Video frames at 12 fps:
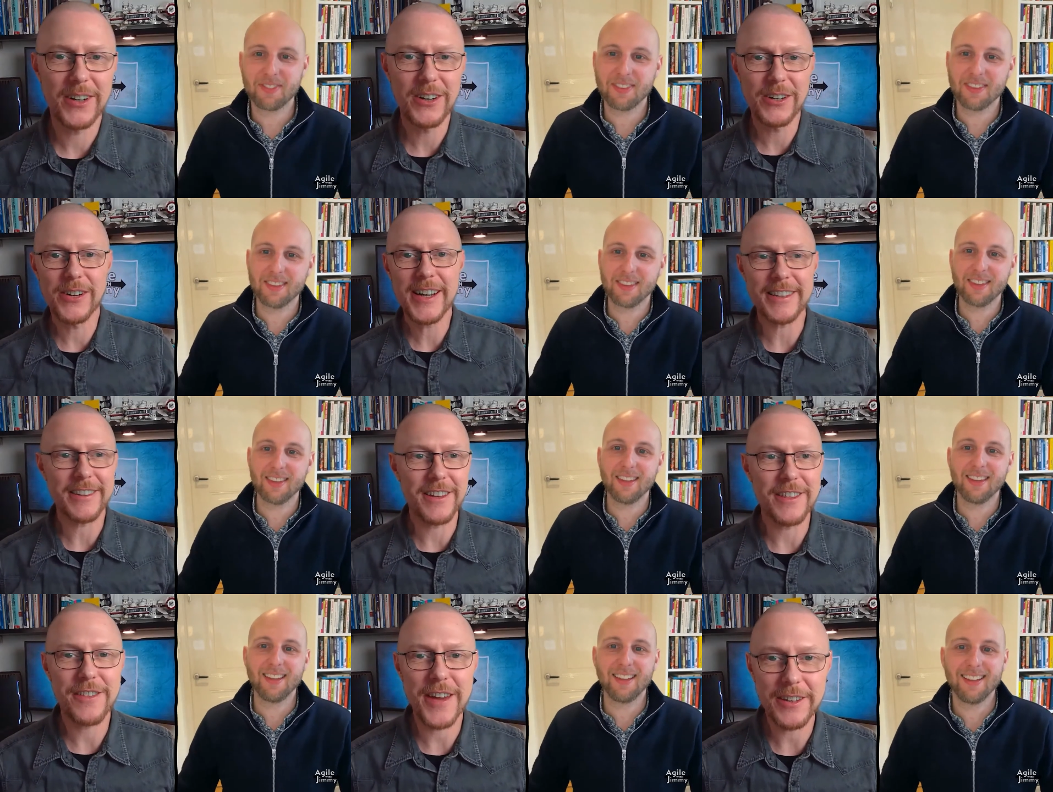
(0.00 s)
Speaker 1: All right.
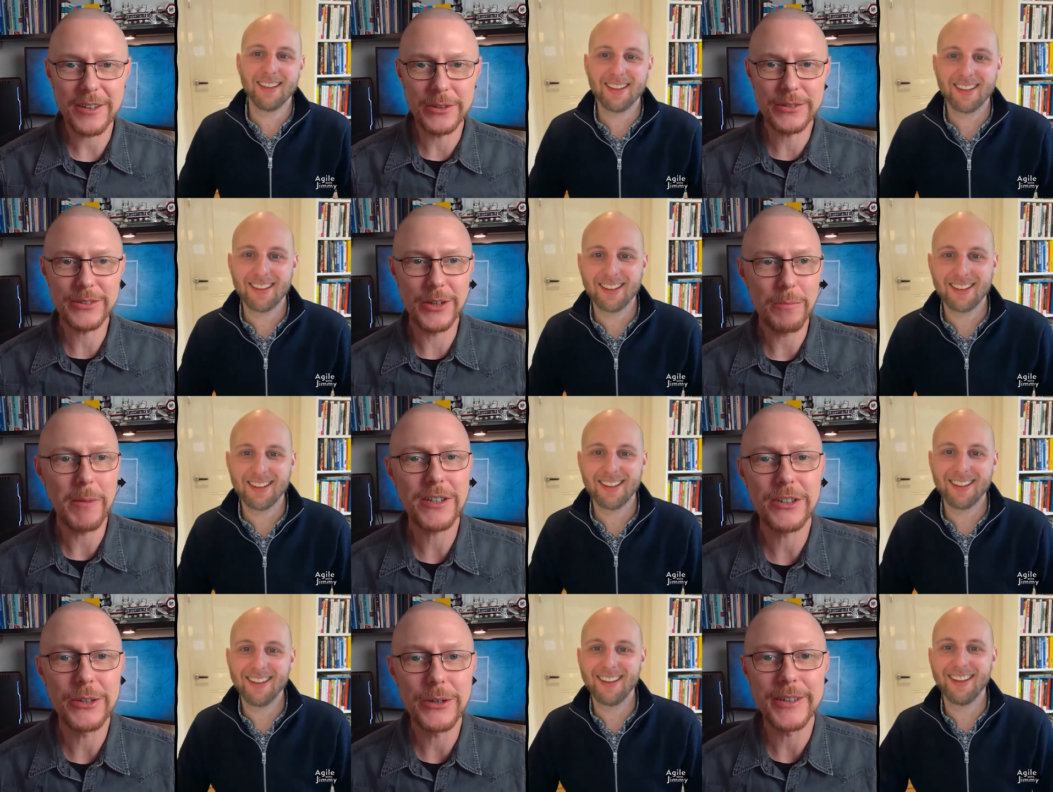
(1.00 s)
Uh, thank you so
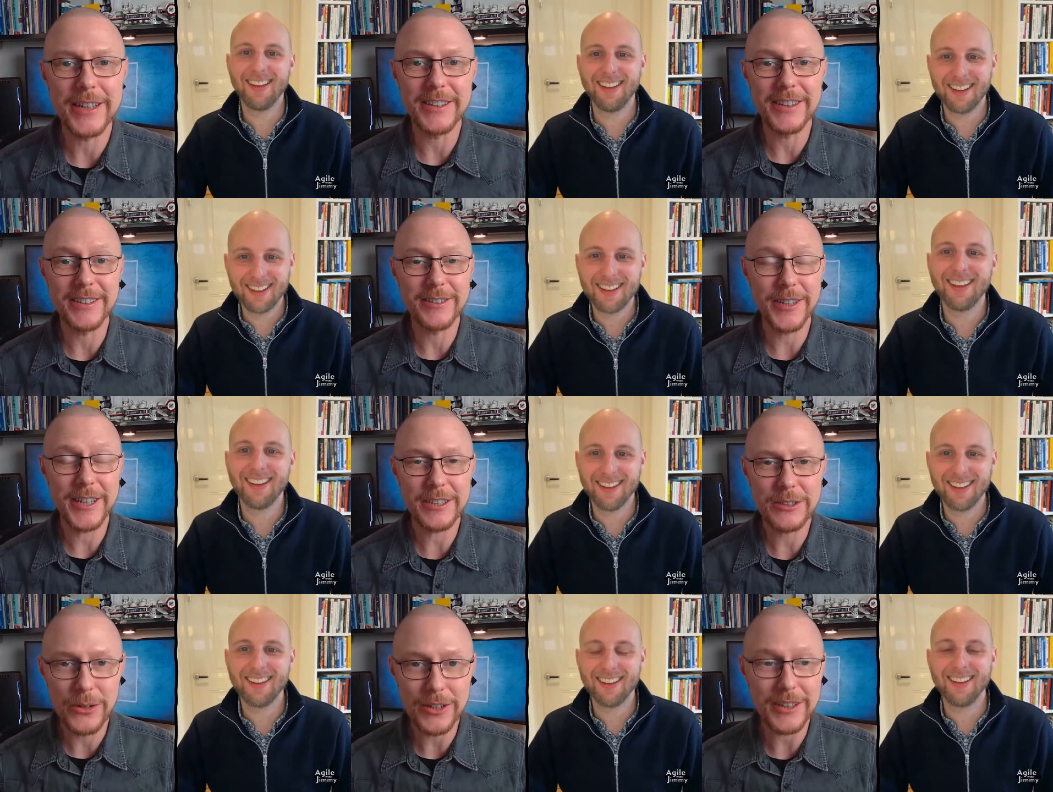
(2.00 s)
much, Jurriaan. Uh,
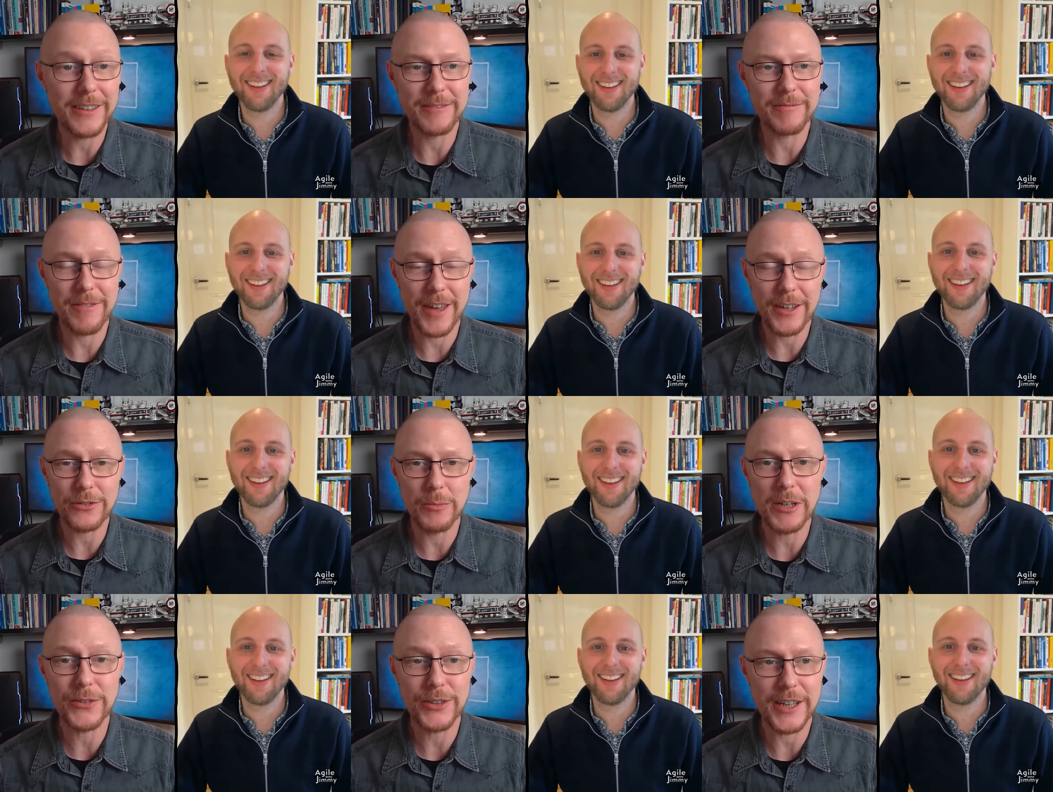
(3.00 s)
great talk. And thank you
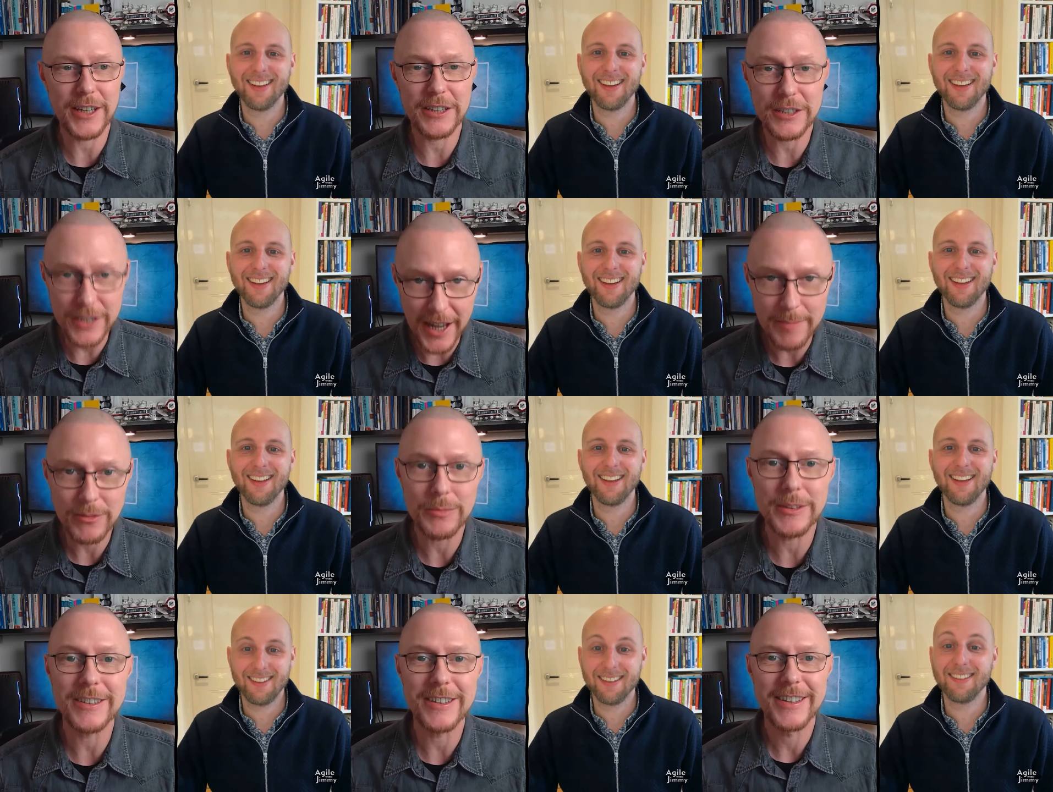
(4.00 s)
so much for taking the time
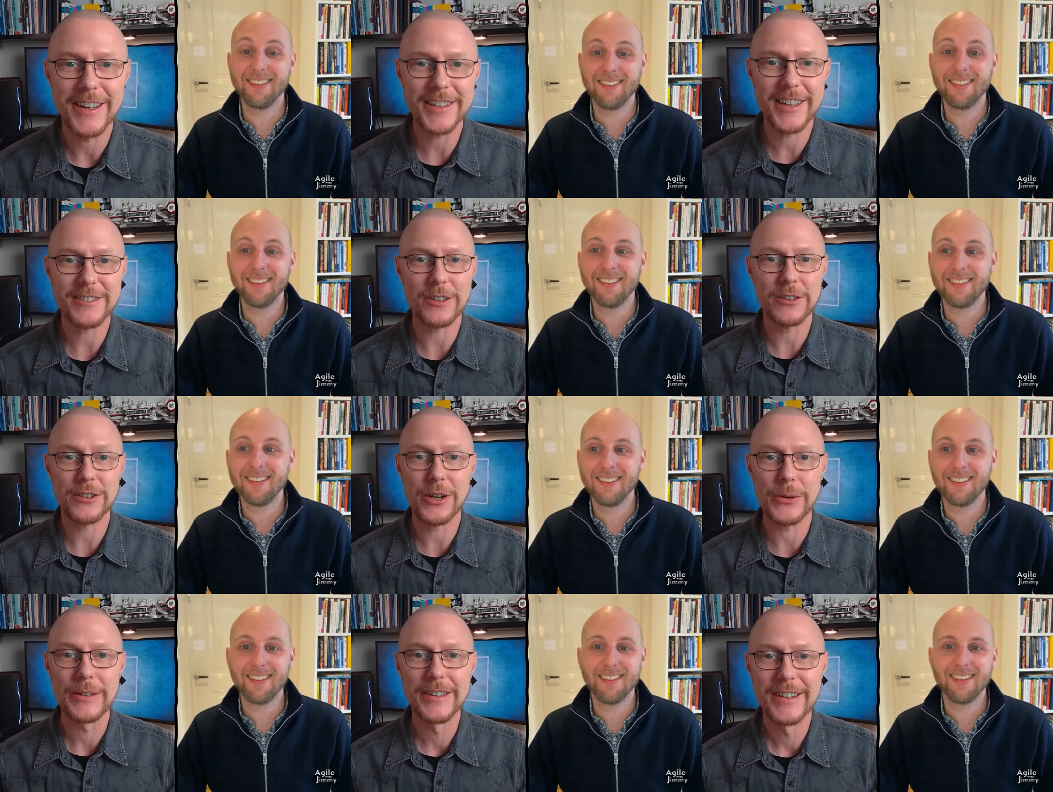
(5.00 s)
to be a guest on the
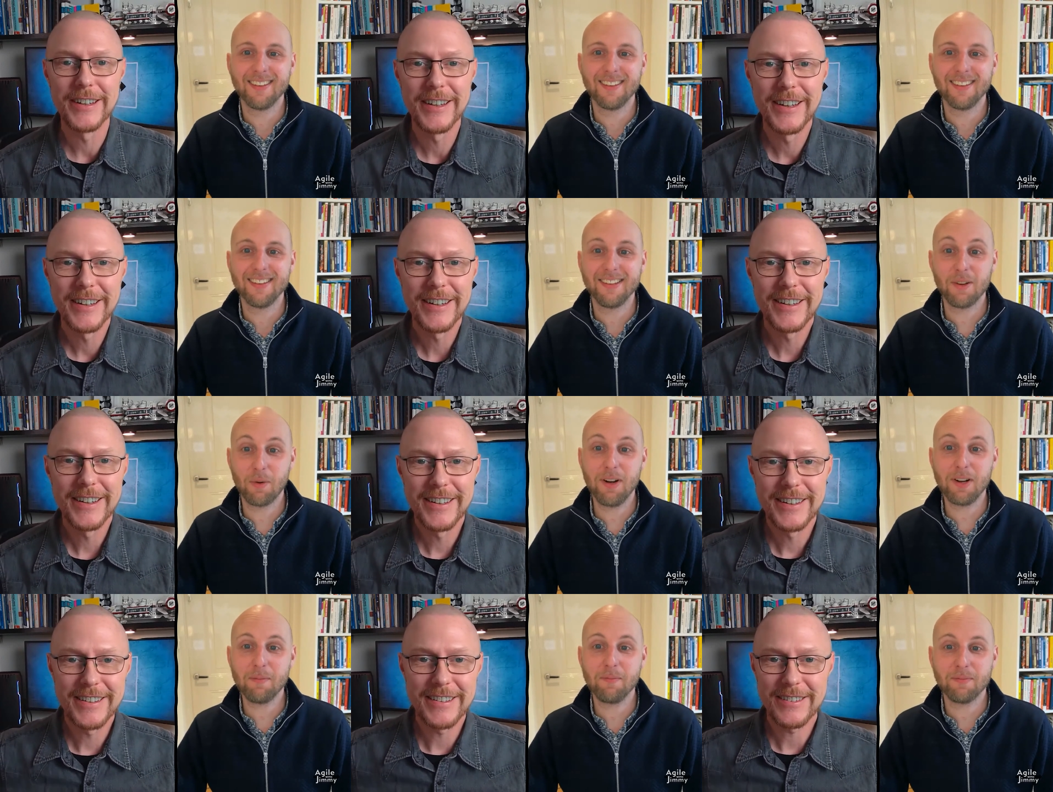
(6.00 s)
show. You're
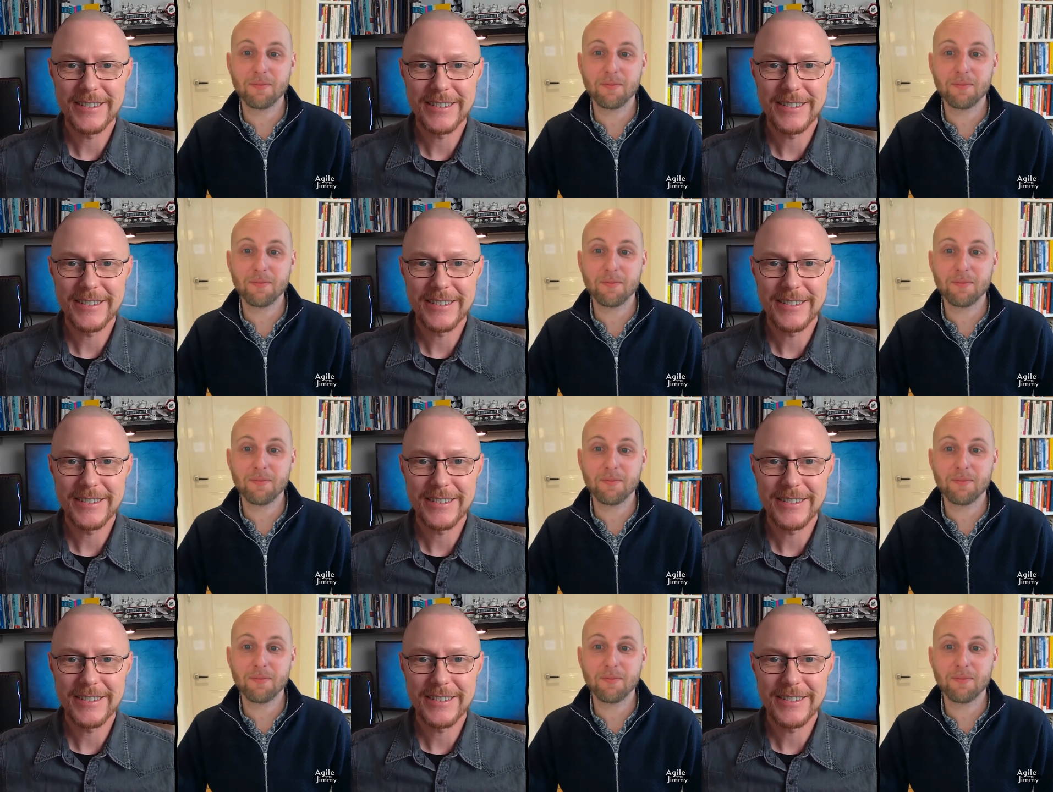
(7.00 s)
welcome.